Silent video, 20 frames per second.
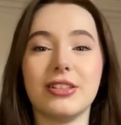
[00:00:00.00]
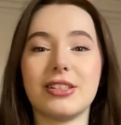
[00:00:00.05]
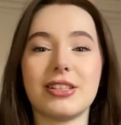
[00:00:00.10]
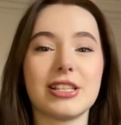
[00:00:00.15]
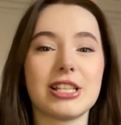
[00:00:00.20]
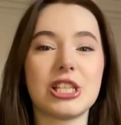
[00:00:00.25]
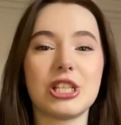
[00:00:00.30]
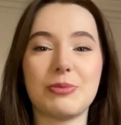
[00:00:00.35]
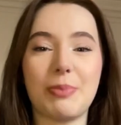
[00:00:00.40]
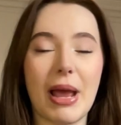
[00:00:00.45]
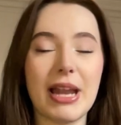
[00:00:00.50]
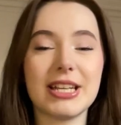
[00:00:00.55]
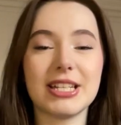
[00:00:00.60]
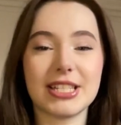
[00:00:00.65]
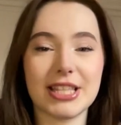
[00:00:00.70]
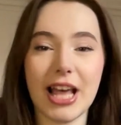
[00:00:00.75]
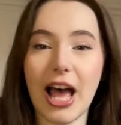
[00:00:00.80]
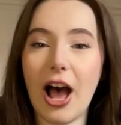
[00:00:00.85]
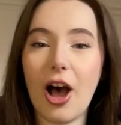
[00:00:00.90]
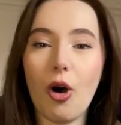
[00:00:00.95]
spend
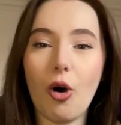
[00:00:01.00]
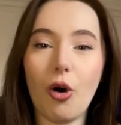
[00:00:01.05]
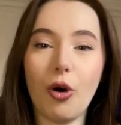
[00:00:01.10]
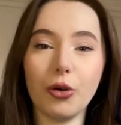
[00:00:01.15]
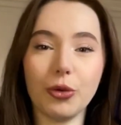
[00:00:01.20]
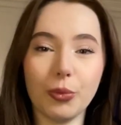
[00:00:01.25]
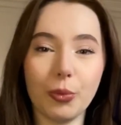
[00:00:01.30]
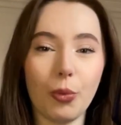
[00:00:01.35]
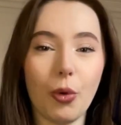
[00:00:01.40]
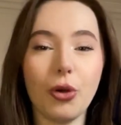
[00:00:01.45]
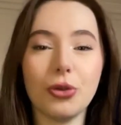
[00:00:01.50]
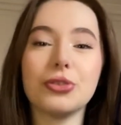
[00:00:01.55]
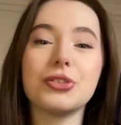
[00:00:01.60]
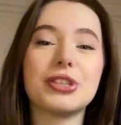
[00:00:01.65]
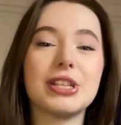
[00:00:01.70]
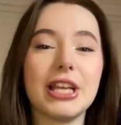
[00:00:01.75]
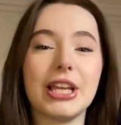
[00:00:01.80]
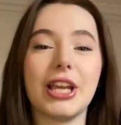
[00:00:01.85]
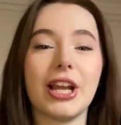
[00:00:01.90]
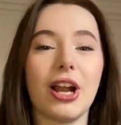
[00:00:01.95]
that on one
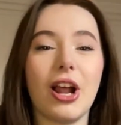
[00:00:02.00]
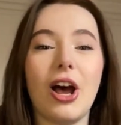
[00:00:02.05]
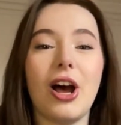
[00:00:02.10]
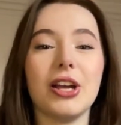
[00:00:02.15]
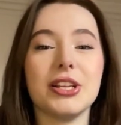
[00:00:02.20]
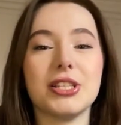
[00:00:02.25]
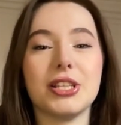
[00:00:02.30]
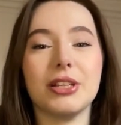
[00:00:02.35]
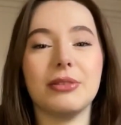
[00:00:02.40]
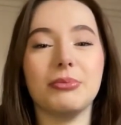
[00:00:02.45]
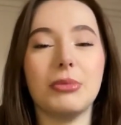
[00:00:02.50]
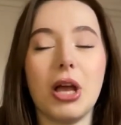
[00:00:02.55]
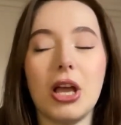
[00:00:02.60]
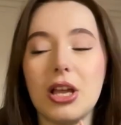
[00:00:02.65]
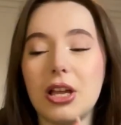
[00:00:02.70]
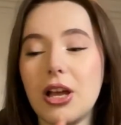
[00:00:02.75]
singular item.